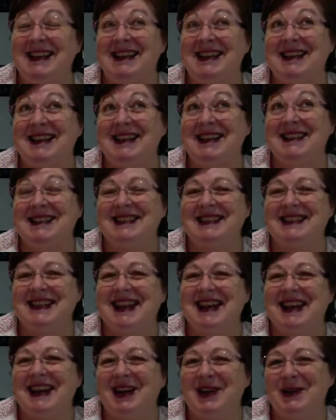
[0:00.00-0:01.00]
There's
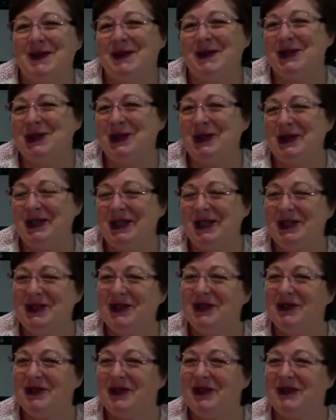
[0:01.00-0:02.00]
now over
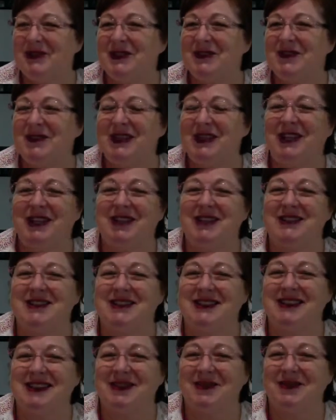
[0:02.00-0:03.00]
250
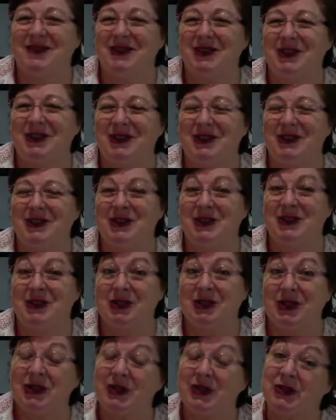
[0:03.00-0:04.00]
videos there for you to
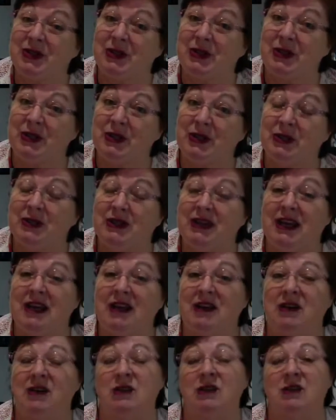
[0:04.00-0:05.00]
go through
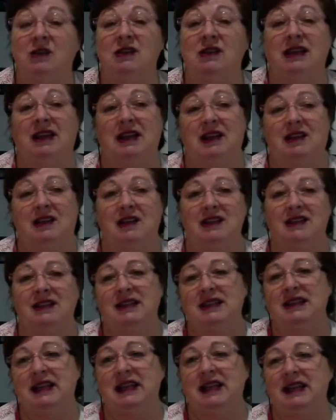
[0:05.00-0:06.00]
that all are like
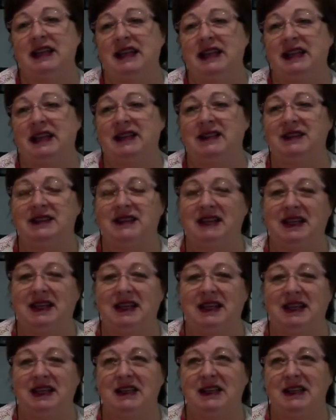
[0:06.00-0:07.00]
today. They
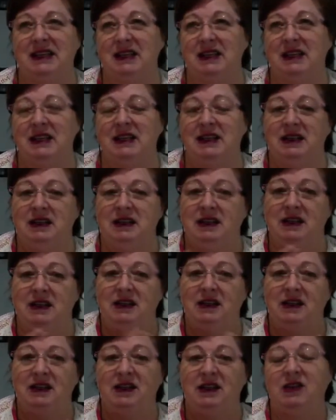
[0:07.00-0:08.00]
contain
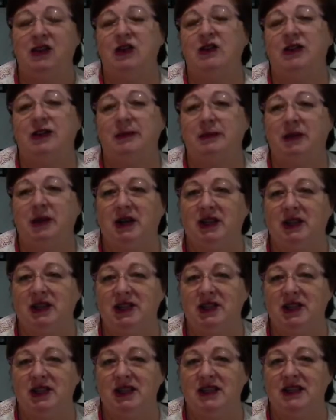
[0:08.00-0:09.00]
the
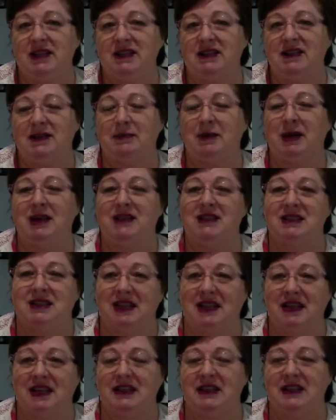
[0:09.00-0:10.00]
neurobiology, the
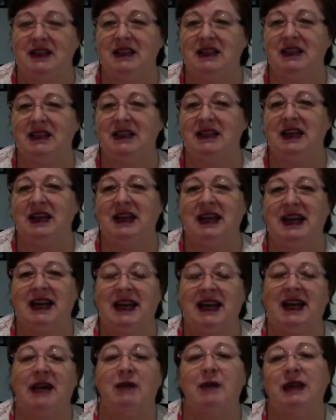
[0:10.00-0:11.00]
practicality, and
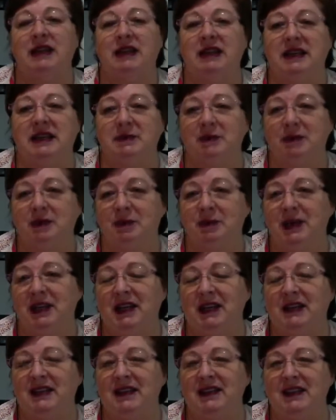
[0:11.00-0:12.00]
how we can
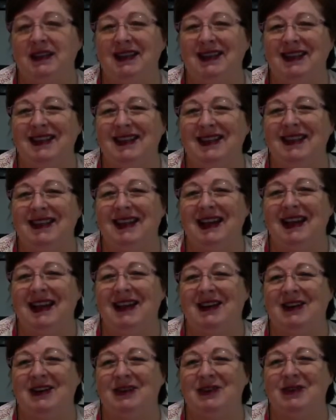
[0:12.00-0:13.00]
implement it in
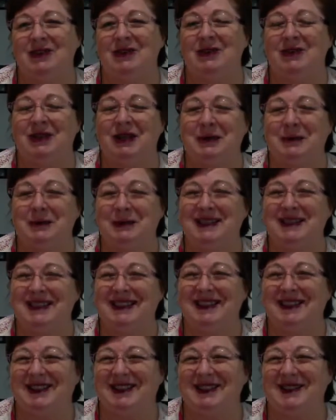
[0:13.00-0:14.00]
our already
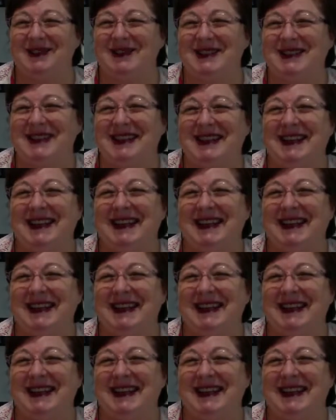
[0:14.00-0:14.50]
busy lives.